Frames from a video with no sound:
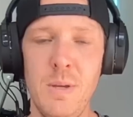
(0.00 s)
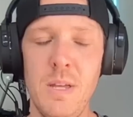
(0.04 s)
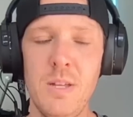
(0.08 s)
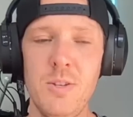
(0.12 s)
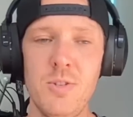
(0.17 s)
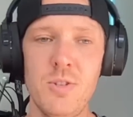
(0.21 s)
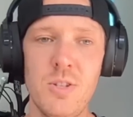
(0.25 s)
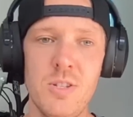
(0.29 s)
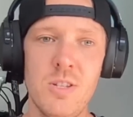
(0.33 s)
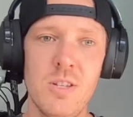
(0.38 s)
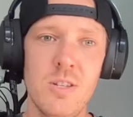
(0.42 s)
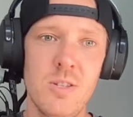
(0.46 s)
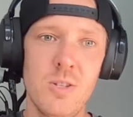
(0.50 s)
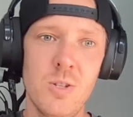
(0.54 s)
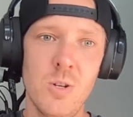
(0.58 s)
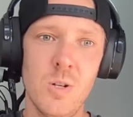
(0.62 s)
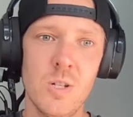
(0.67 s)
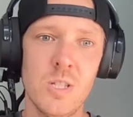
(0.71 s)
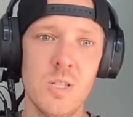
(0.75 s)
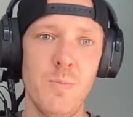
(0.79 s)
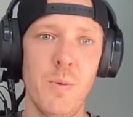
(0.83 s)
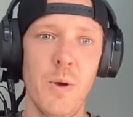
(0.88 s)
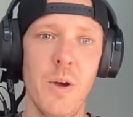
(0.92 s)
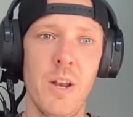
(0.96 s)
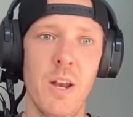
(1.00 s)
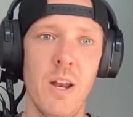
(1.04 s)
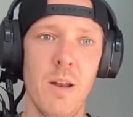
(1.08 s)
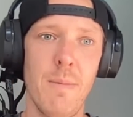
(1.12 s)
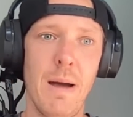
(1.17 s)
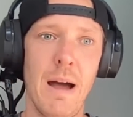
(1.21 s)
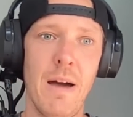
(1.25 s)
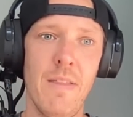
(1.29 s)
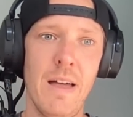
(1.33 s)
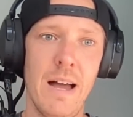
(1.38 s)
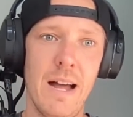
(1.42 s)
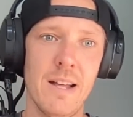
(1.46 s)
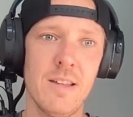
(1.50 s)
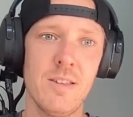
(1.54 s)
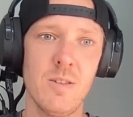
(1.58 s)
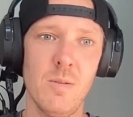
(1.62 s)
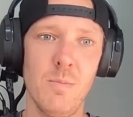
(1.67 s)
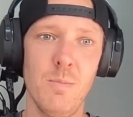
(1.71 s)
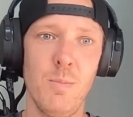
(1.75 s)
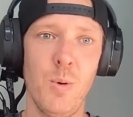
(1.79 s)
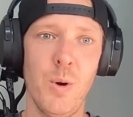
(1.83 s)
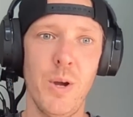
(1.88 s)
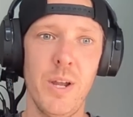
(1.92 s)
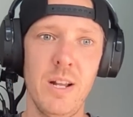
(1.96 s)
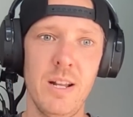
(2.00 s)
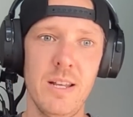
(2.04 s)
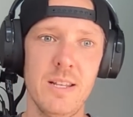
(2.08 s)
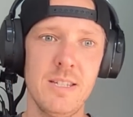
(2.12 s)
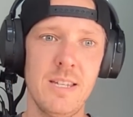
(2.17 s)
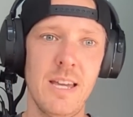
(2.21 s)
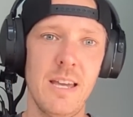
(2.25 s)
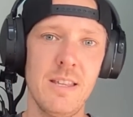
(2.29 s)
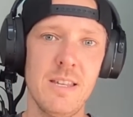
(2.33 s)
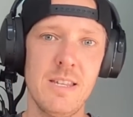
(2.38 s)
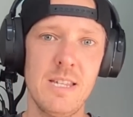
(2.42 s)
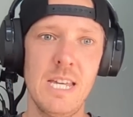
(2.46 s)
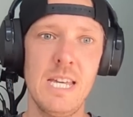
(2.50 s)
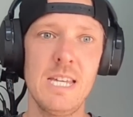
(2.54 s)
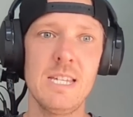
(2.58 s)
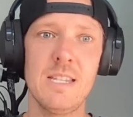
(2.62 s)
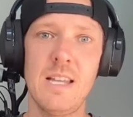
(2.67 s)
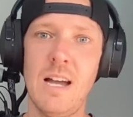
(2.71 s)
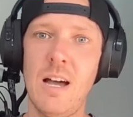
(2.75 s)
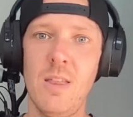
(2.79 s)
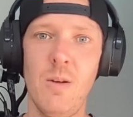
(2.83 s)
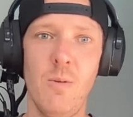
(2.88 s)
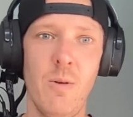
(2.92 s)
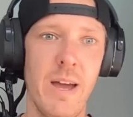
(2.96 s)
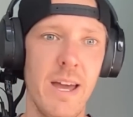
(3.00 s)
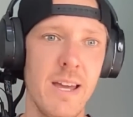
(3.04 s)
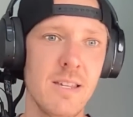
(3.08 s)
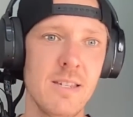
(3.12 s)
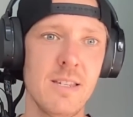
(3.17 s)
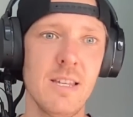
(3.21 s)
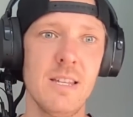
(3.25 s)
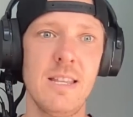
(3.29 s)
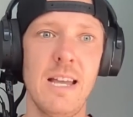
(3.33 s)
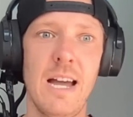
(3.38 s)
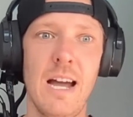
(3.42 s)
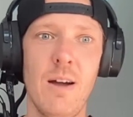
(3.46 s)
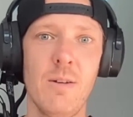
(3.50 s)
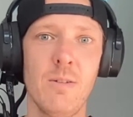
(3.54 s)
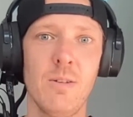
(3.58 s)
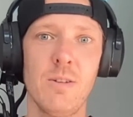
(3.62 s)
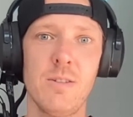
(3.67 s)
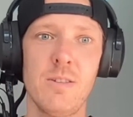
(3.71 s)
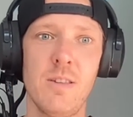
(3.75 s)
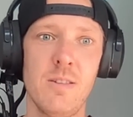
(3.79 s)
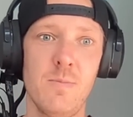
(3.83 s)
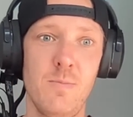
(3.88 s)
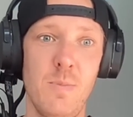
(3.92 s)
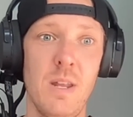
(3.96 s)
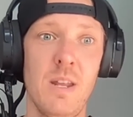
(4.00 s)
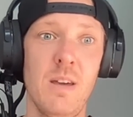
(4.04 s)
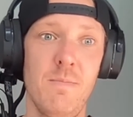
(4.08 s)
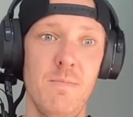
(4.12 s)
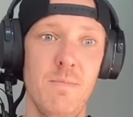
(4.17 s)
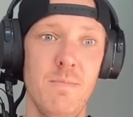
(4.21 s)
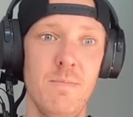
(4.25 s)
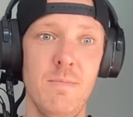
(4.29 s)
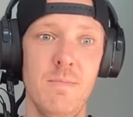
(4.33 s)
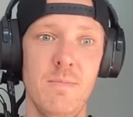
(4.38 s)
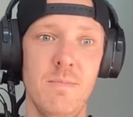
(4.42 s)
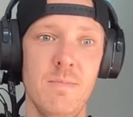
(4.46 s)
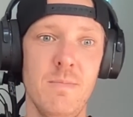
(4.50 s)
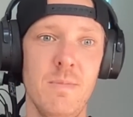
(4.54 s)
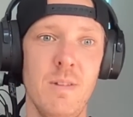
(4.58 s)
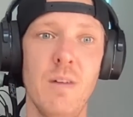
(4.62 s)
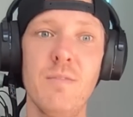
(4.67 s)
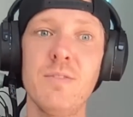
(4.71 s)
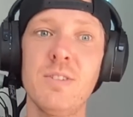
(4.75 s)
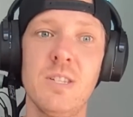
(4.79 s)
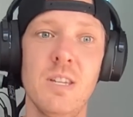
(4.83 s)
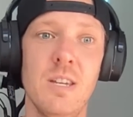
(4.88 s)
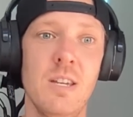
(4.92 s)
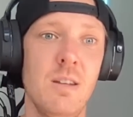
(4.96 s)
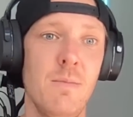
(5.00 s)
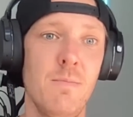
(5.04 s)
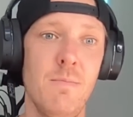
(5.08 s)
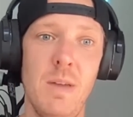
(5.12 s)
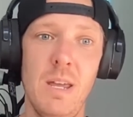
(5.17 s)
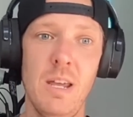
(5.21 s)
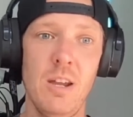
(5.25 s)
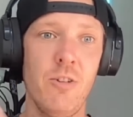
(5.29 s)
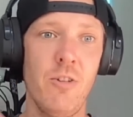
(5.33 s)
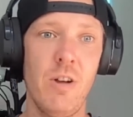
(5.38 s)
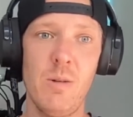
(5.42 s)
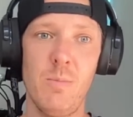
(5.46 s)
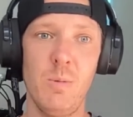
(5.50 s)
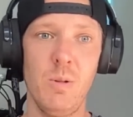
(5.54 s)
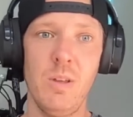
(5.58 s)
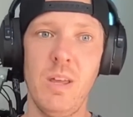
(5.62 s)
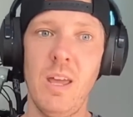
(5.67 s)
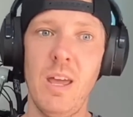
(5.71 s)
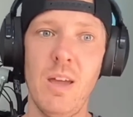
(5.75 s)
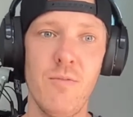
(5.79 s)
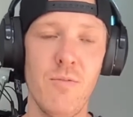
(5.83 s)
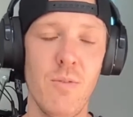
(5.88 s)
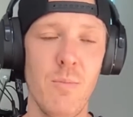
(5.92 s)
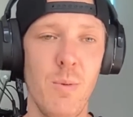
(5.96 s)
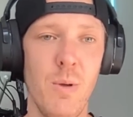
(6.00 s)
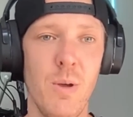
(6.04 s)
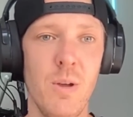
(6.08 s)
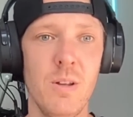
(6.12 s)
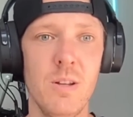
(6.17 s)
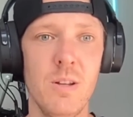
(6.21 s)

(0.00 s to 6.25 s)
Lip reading: interesting to talk to Bernard about that at some point. Let's get the season out of the way, sit down, because it's been obviously an incredible year for Bernard.